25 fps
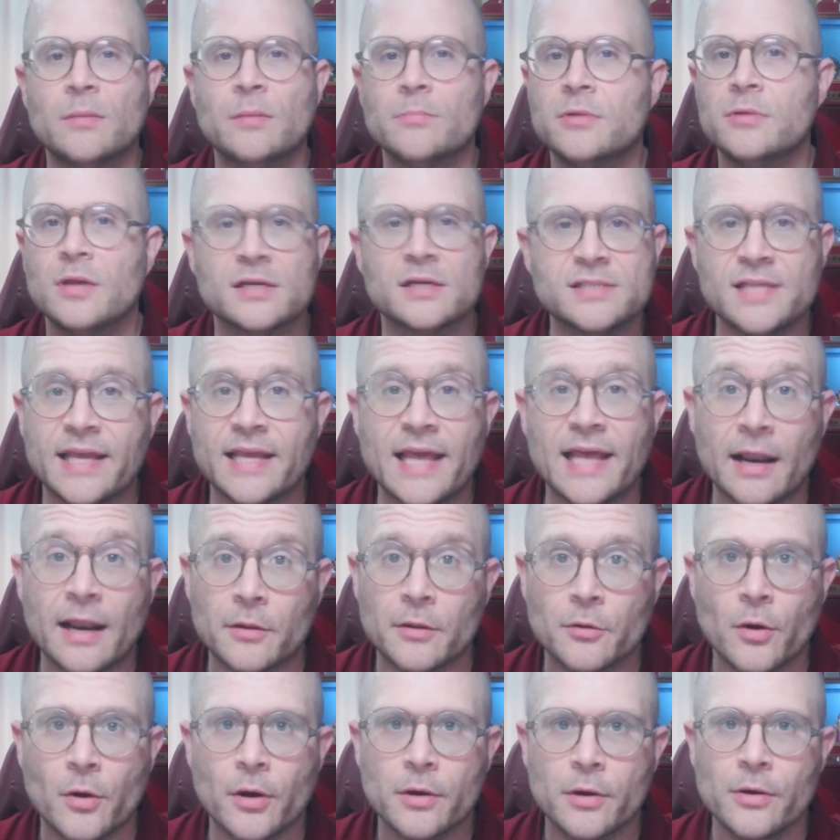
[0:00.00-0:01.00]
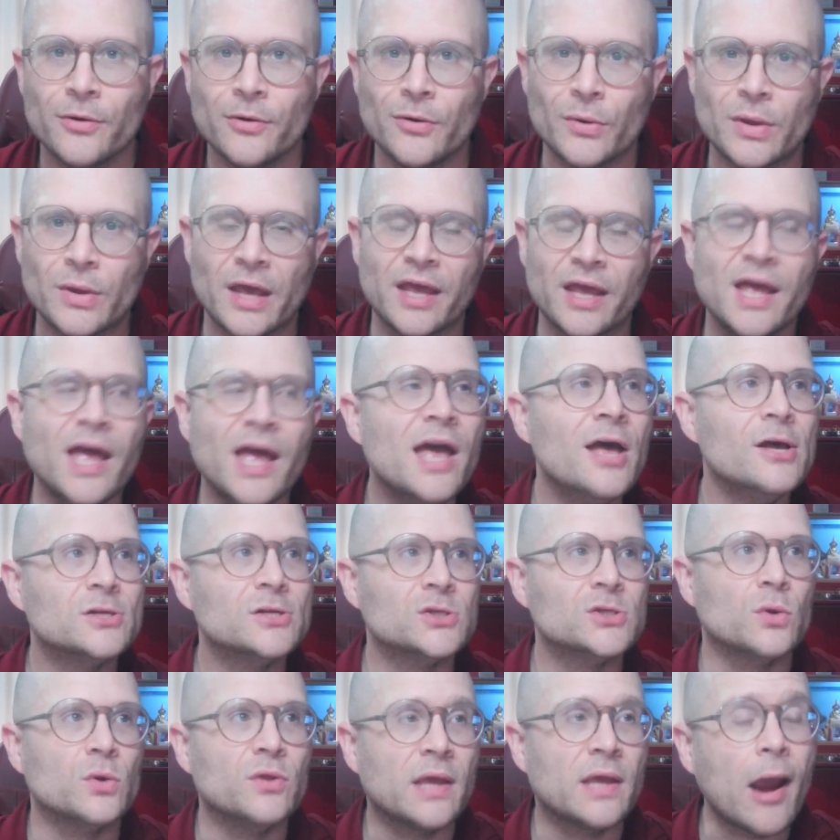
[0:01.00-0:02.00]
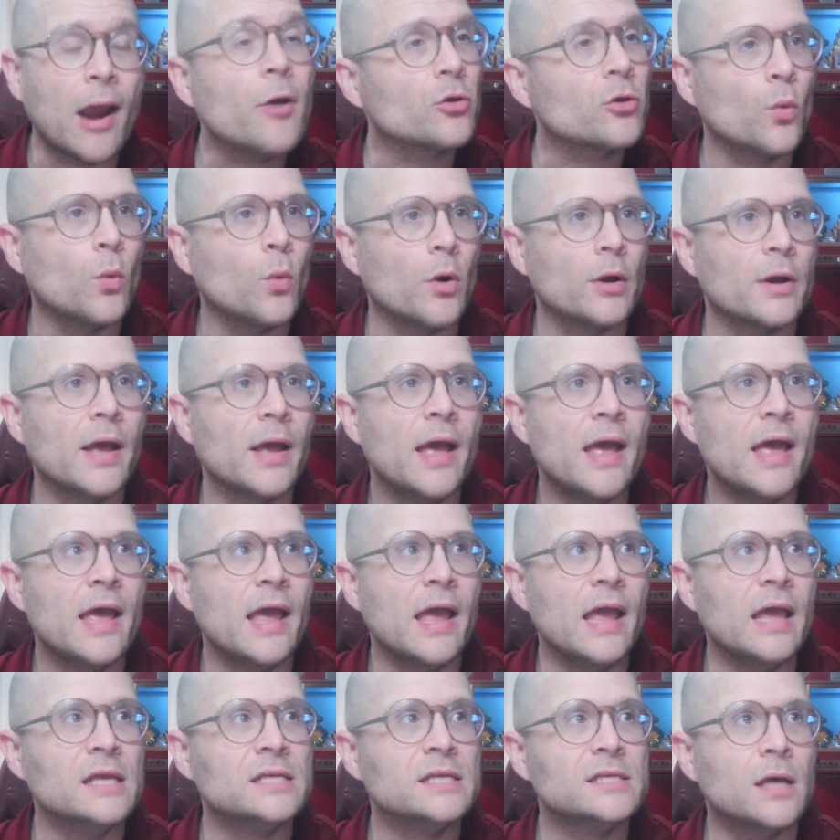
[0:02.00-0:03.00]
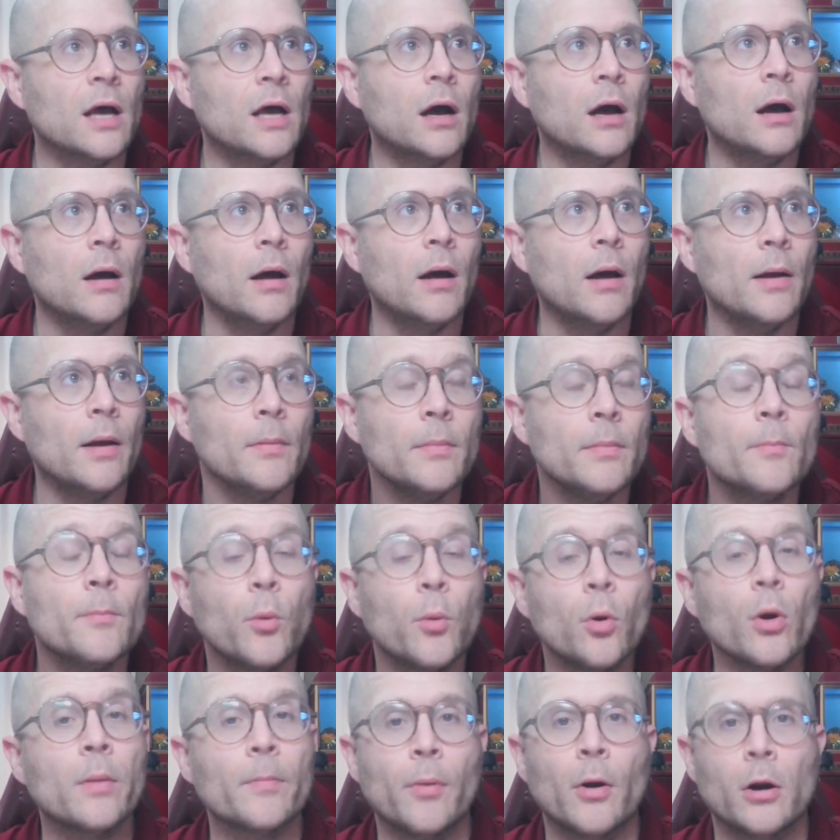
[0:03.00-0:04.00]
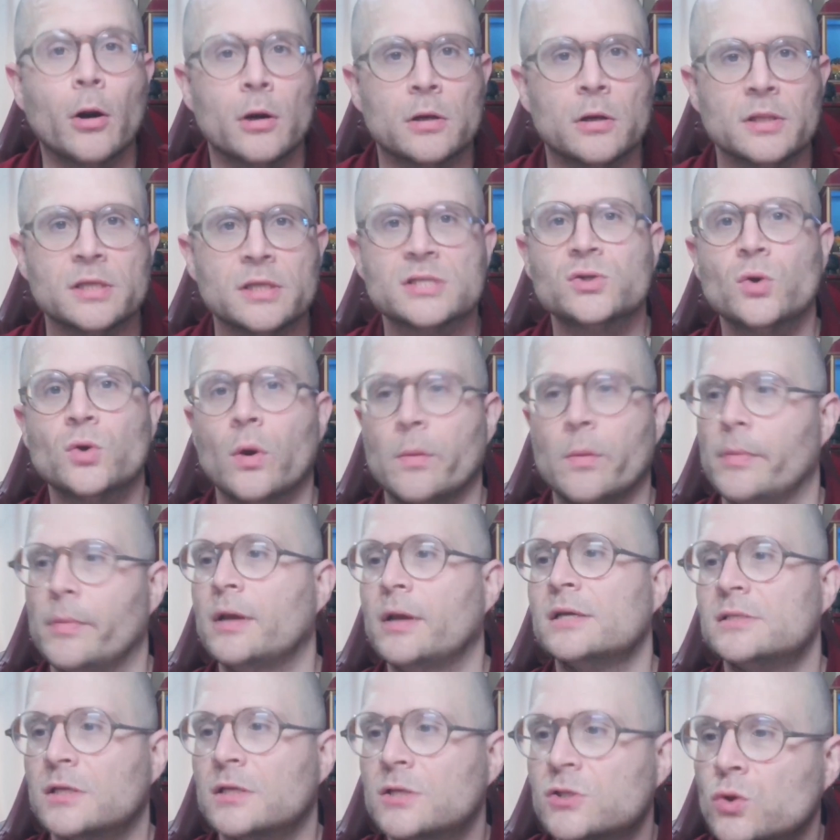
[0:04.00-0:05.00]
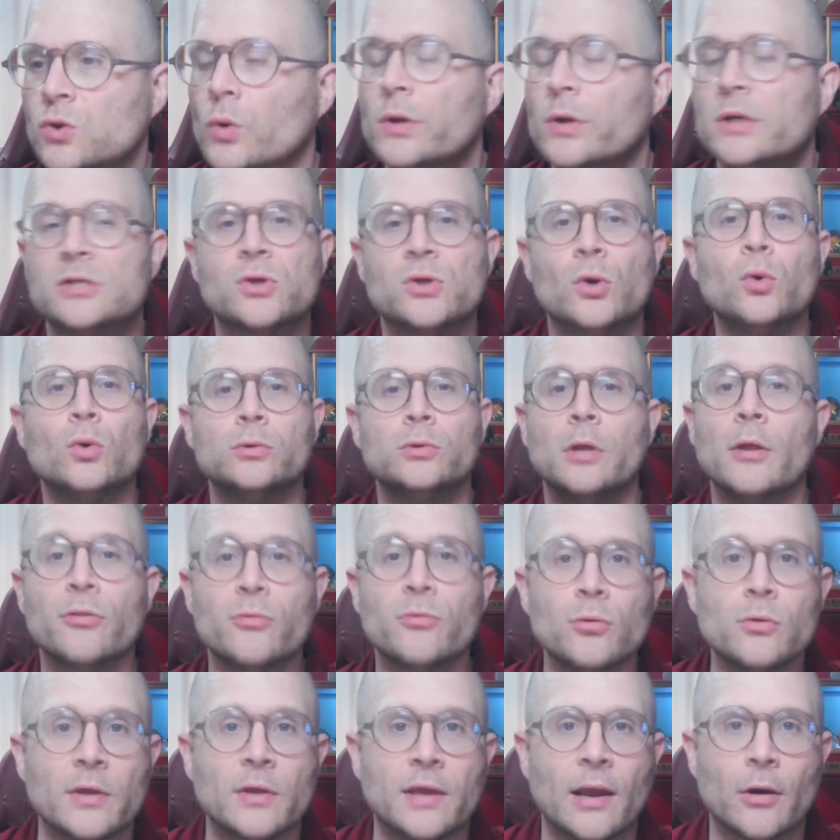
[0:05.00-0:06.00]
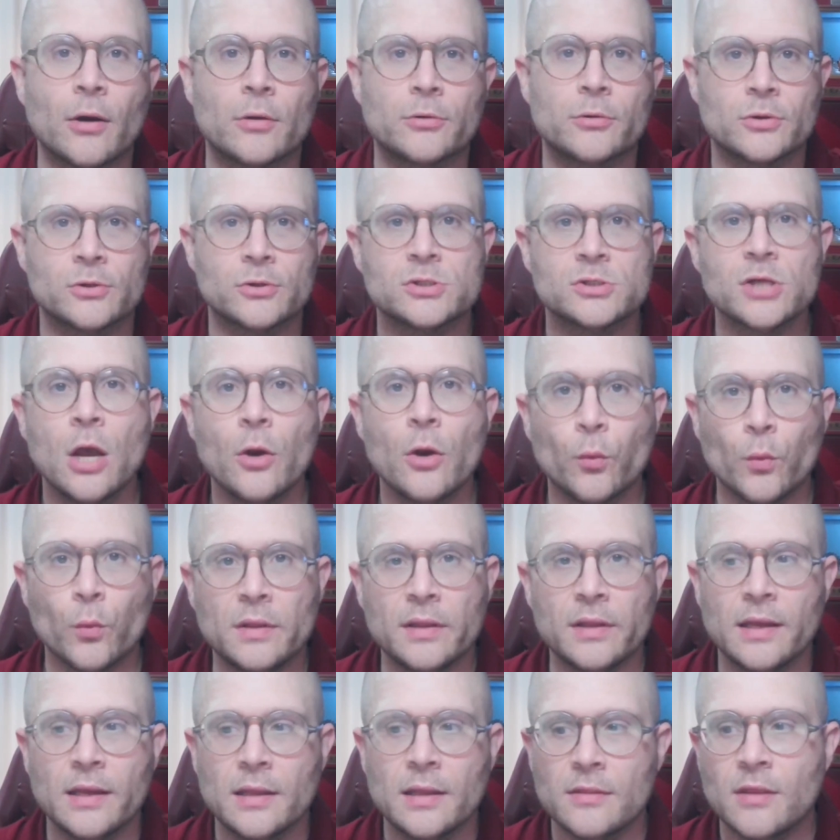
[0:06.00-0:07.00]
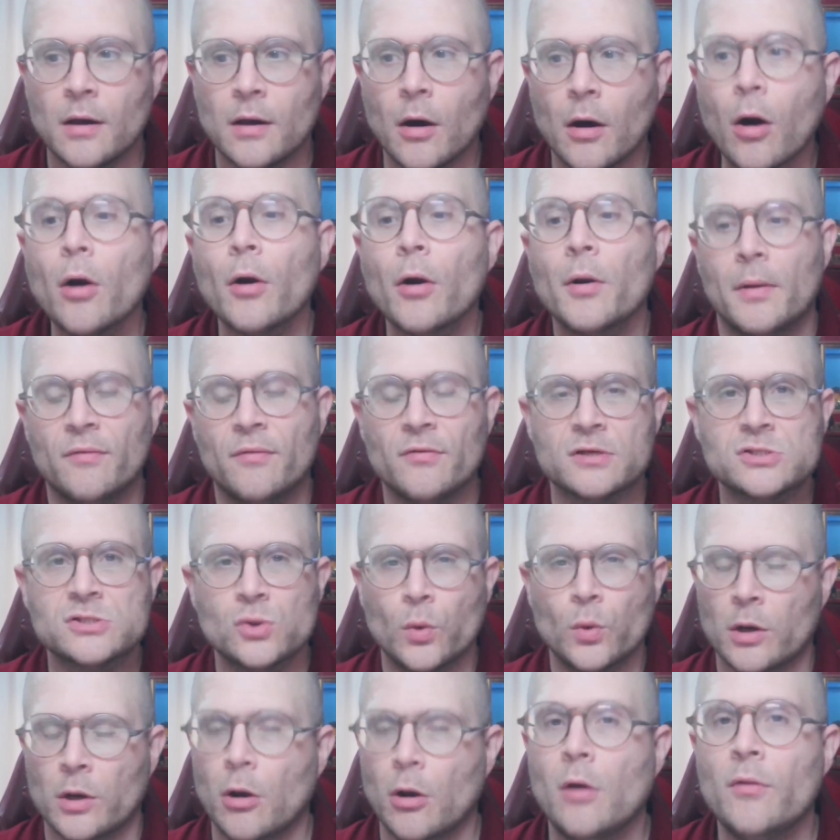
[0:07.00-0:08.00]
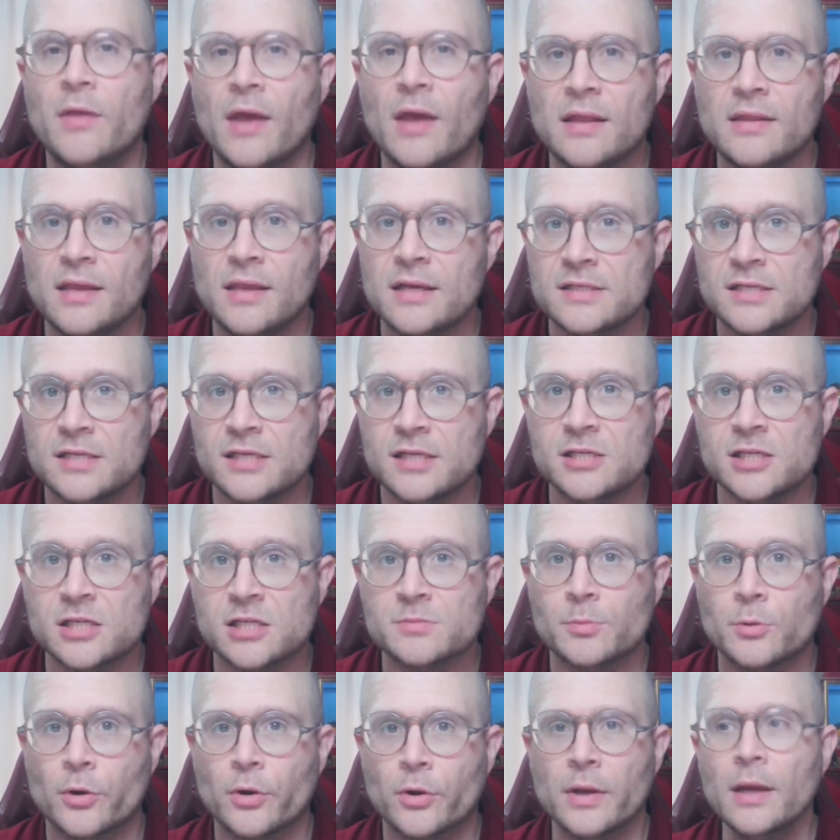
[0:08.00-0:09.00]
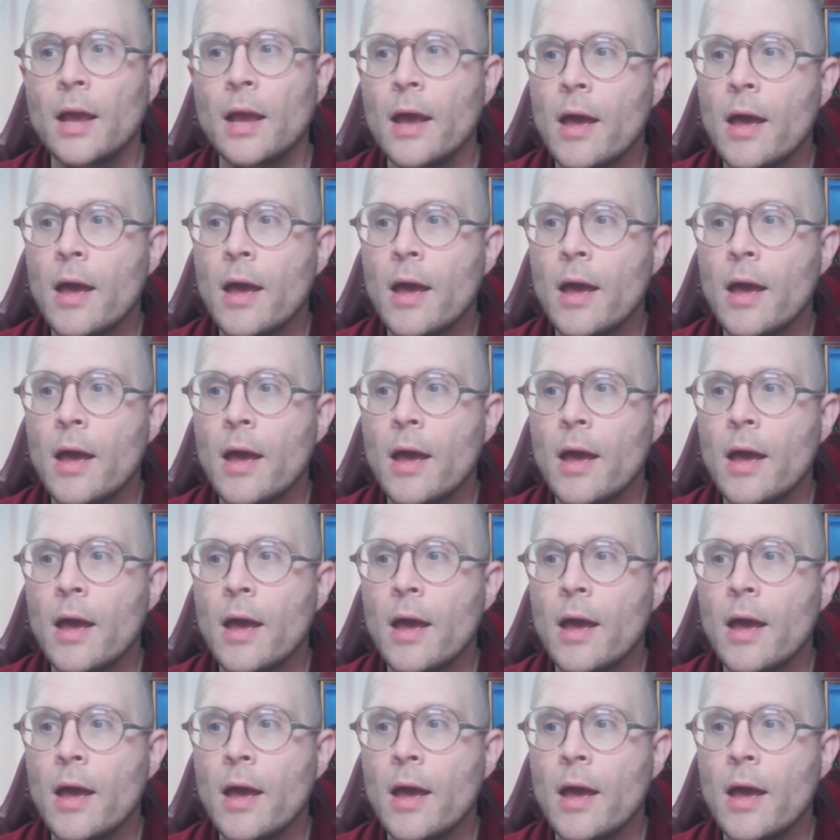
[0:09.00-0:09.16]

dusty catalog, okay? So the character work is an important part of the story because the story is told through the characters. Really, the heart of the story and all the ideas he's exploring